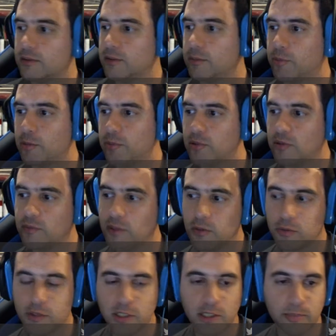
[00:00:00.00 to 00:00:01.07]
the purpose of the
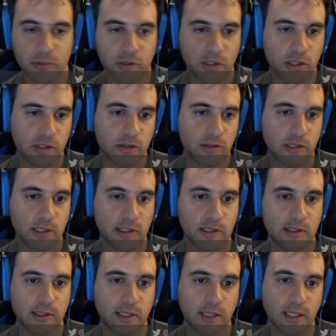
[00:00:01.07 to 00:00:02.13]
Lucena position
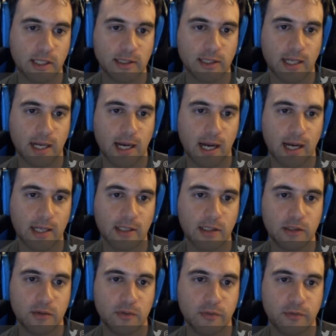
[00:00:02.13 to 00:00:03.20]
is that I
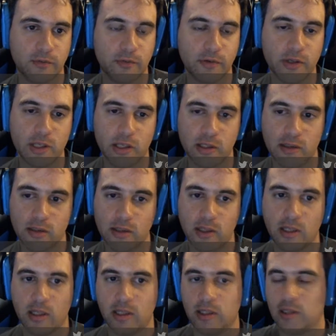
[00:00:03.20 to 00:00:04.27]
need to free
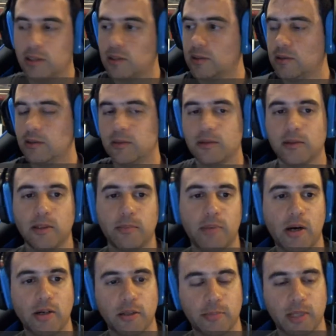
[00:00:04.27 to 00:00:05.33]
the
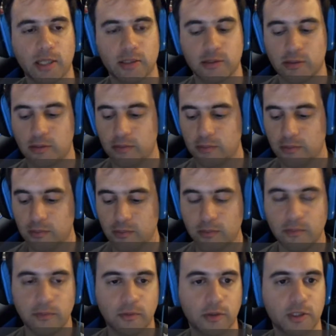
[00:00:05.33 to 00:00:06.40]
pawn advance
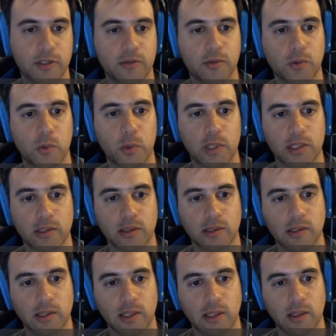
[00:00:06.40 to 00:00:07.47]
for it to queen.
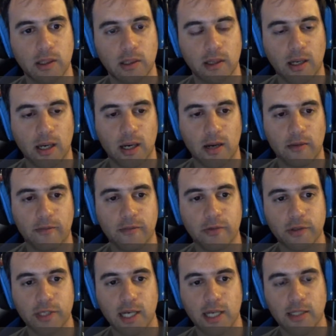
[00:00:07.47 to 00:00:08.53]

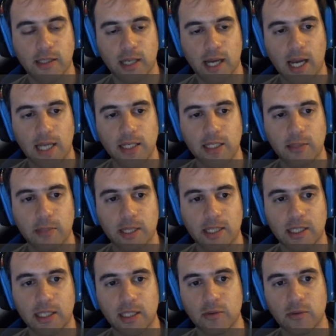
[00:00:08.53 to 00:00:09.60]
For that, I need my
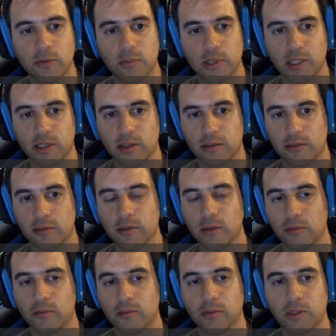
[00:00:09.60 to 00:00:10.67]
king to be, you
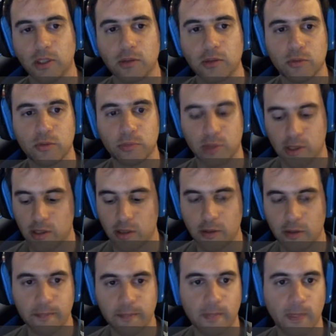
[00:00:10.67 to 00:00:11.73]
know, not to be
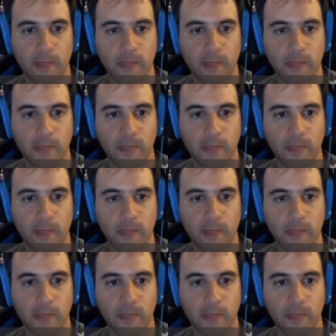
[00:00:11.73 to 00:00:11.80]
here,